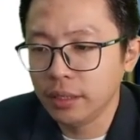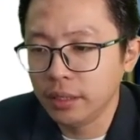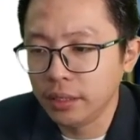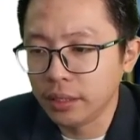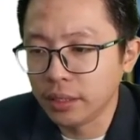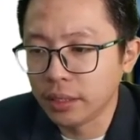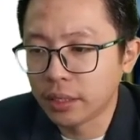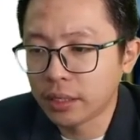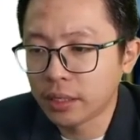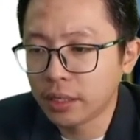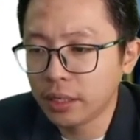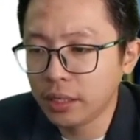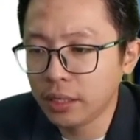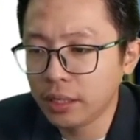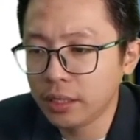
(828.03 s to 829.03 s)

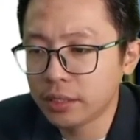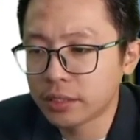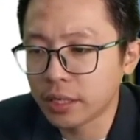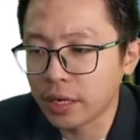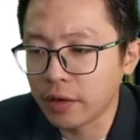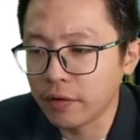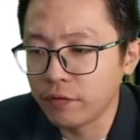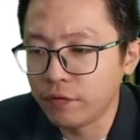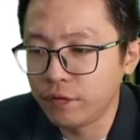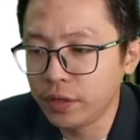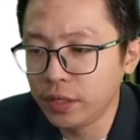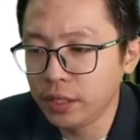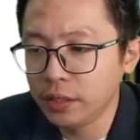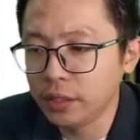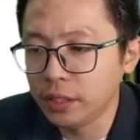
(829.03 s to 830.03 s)
increase and
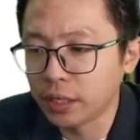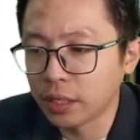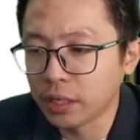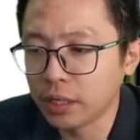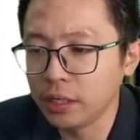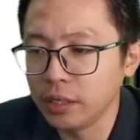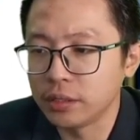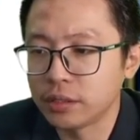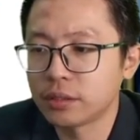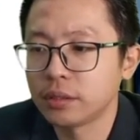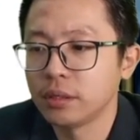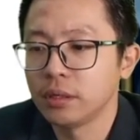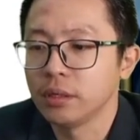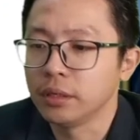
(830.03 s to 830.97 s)
V decrease.